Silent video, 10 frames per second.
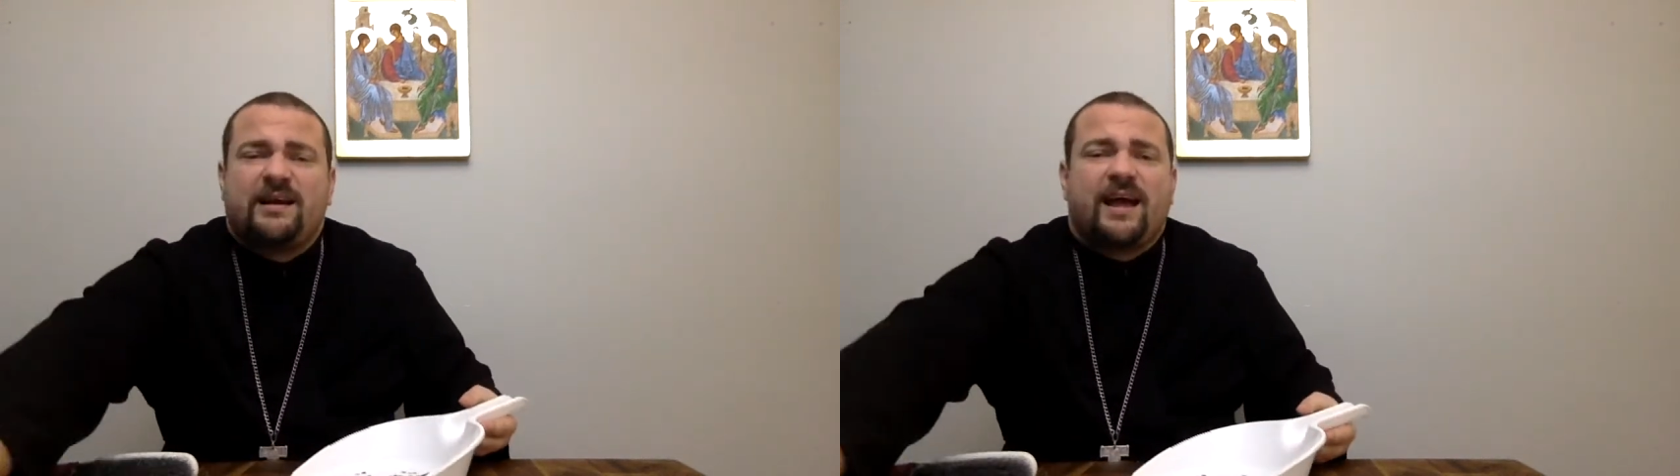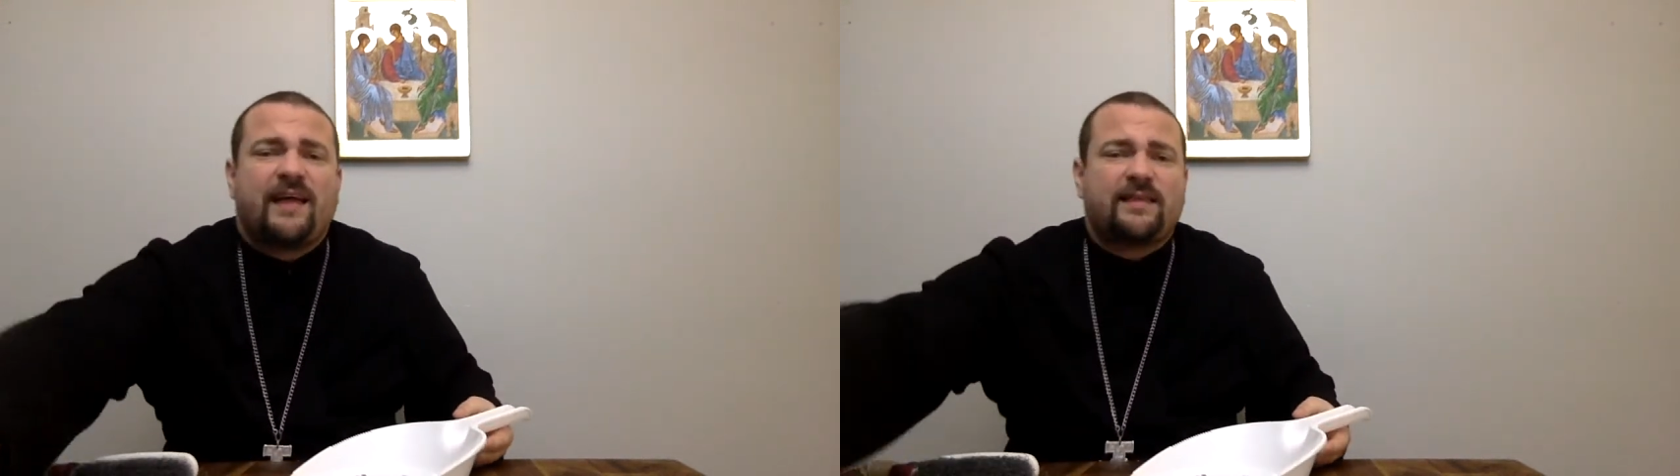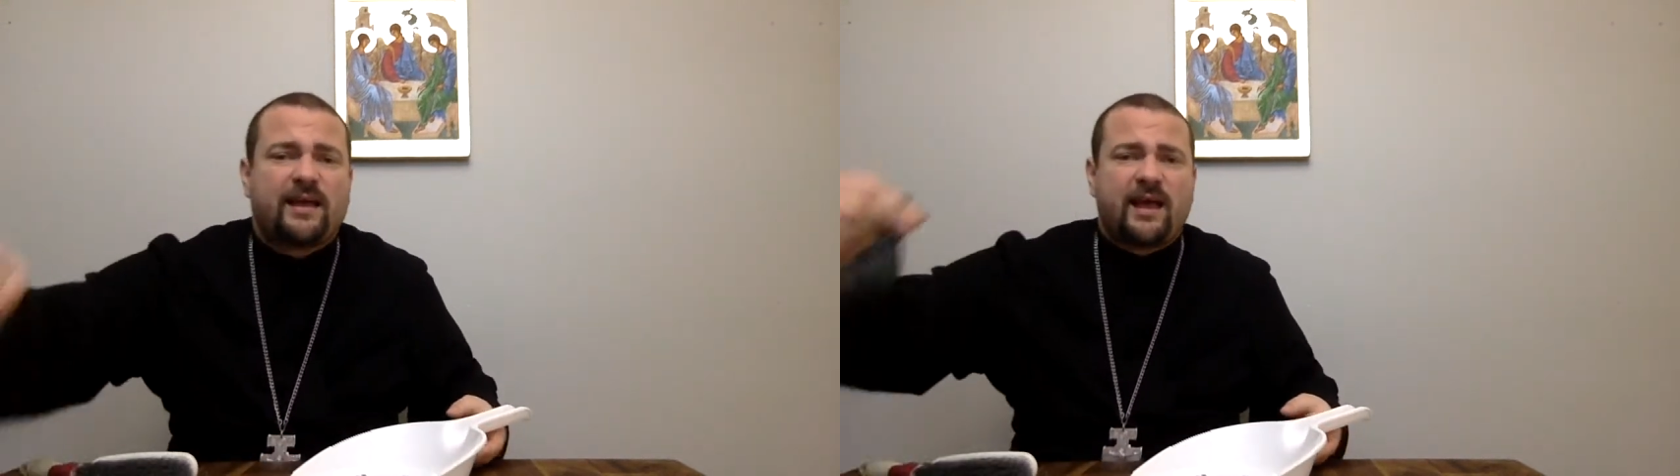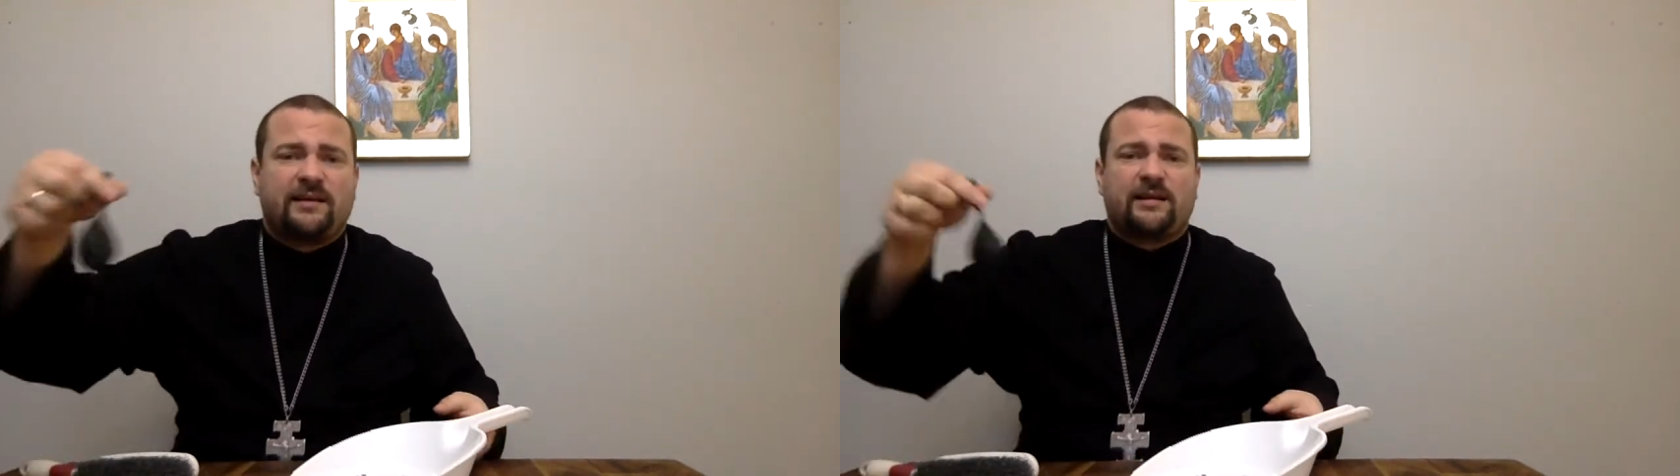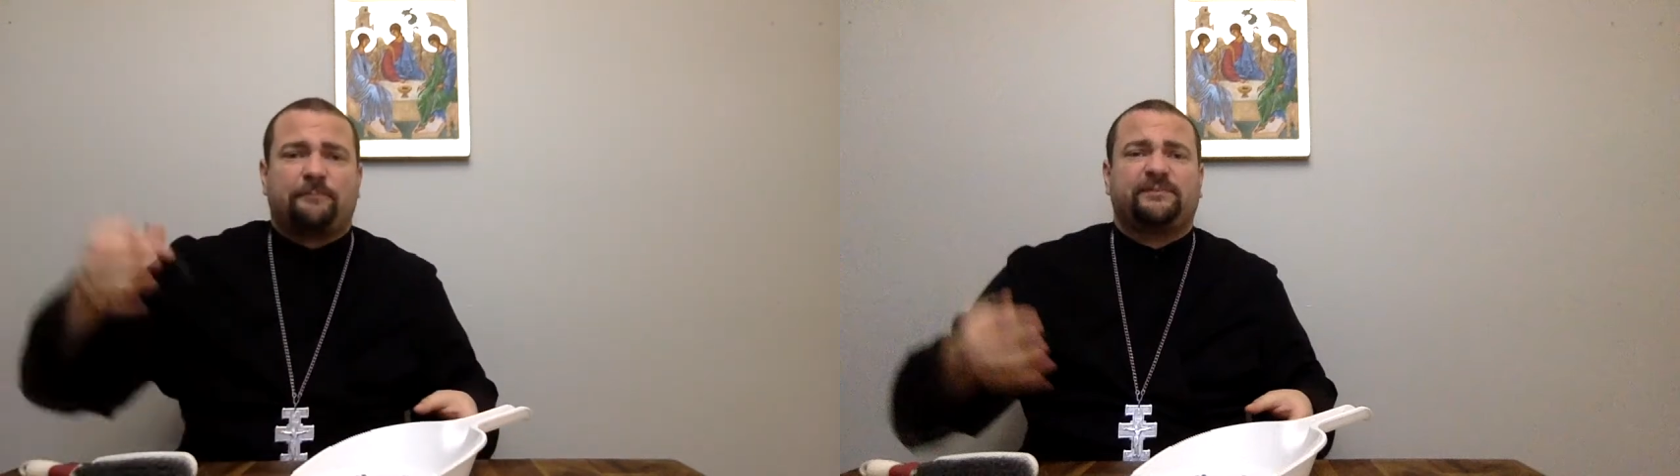and they
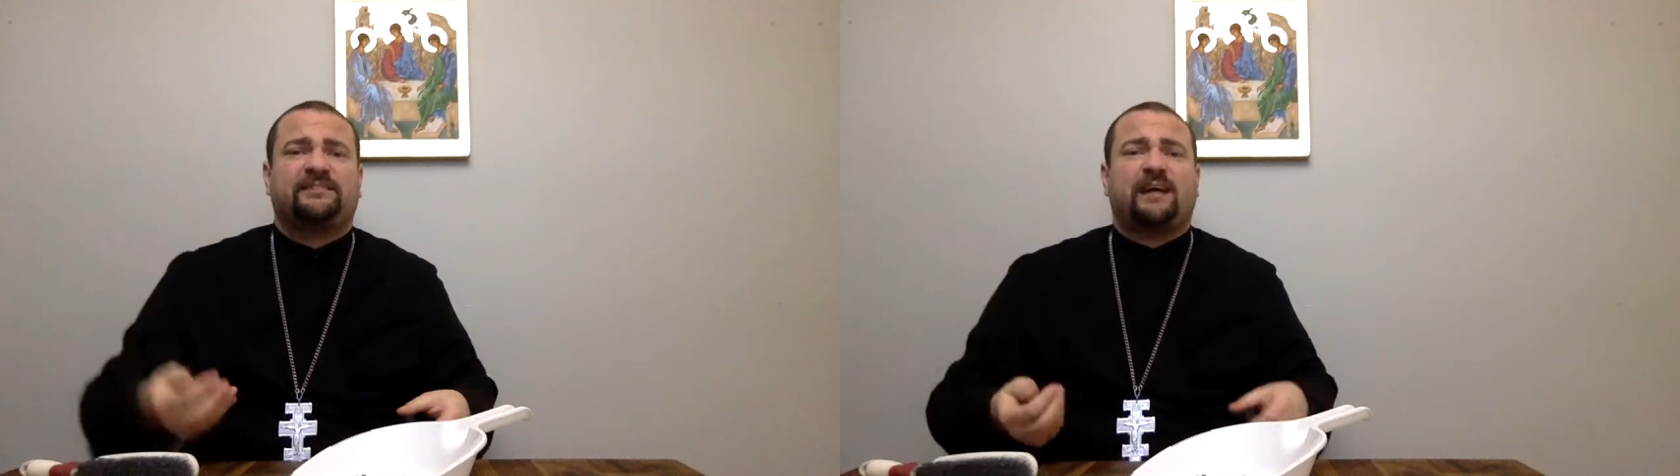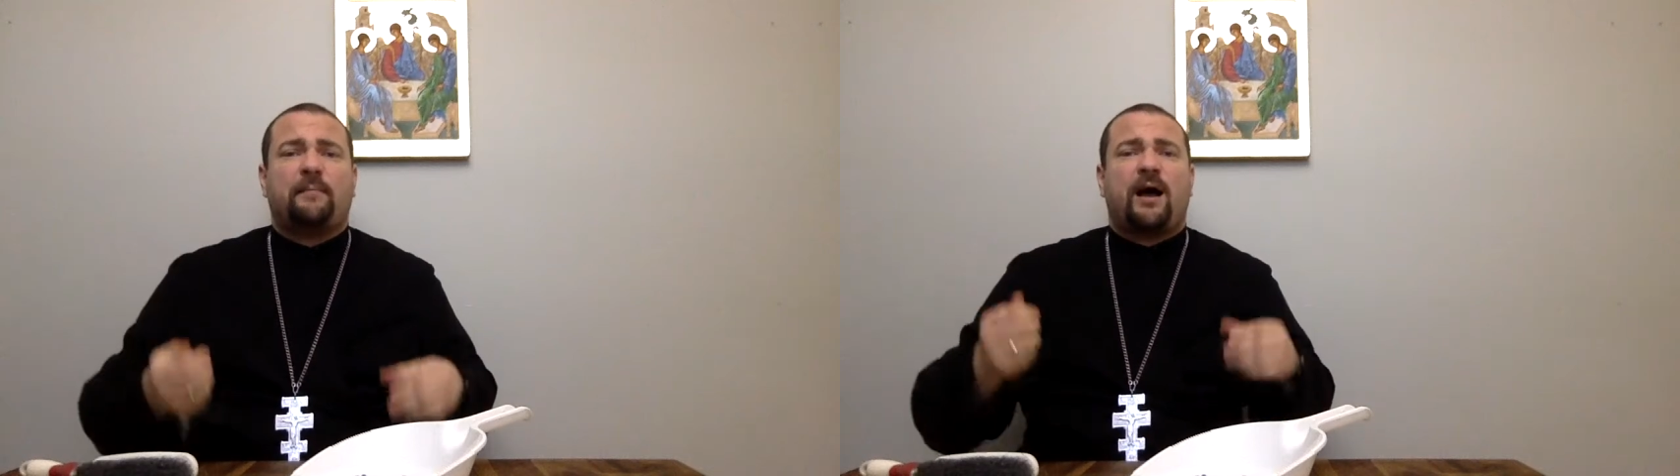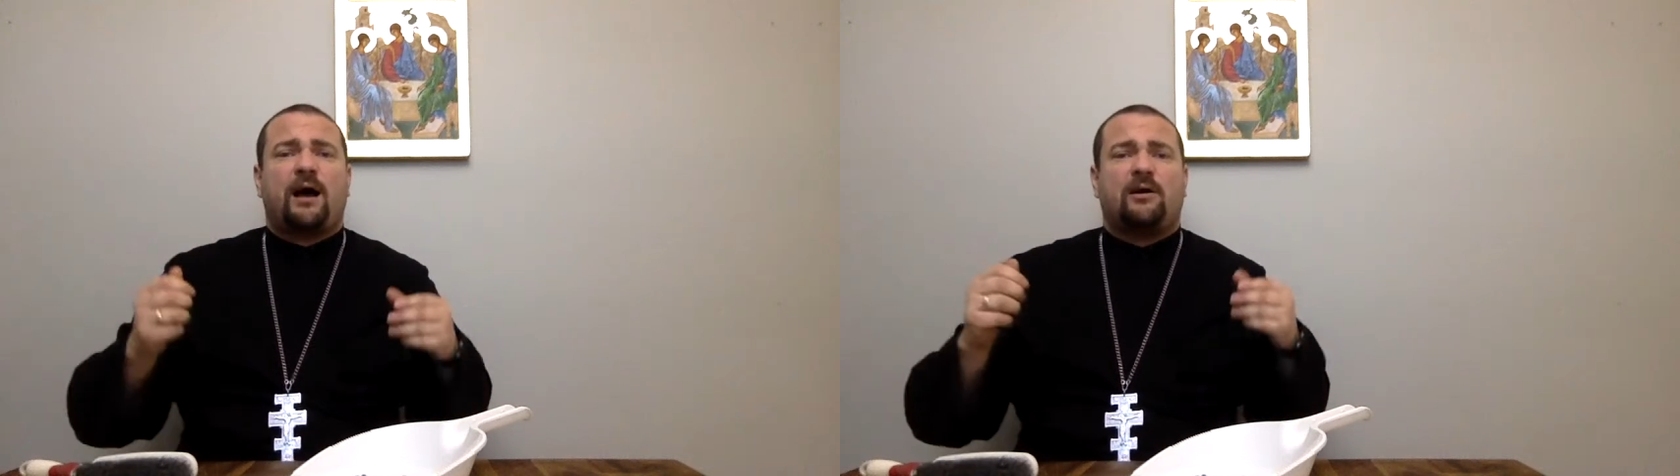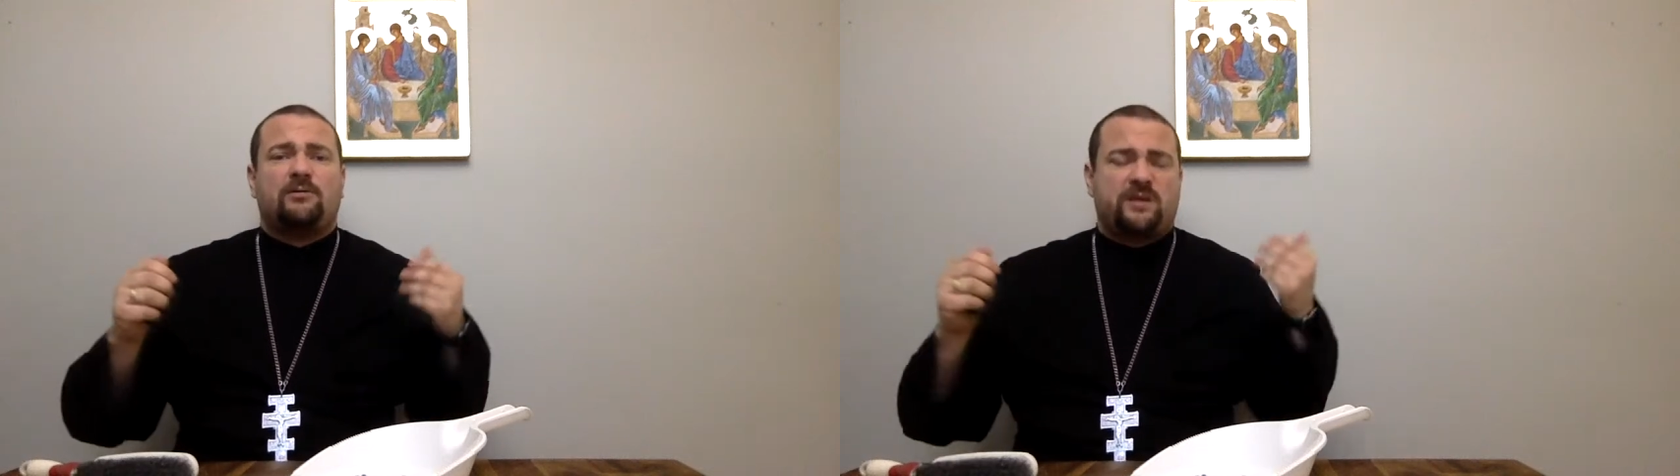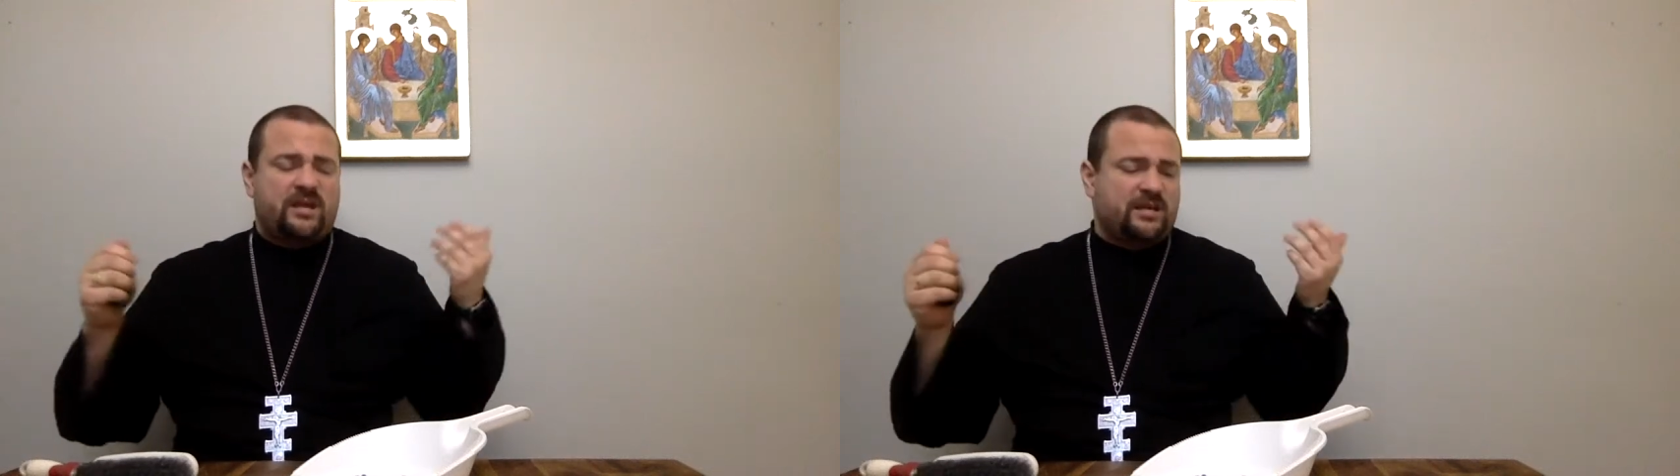end up somehow
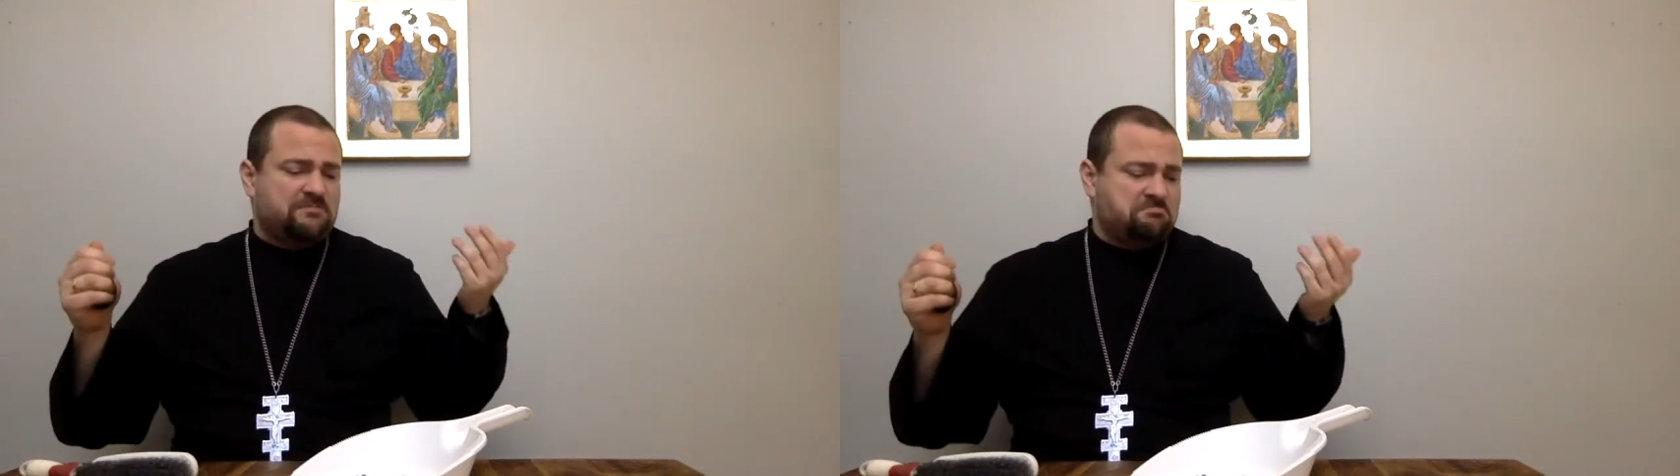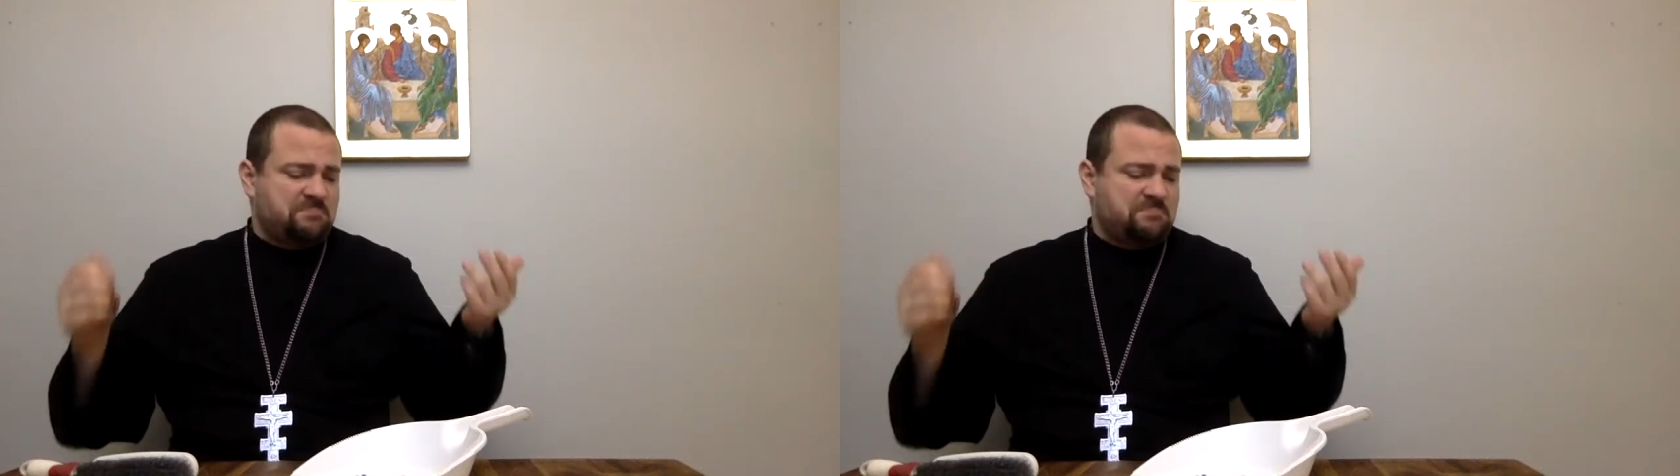in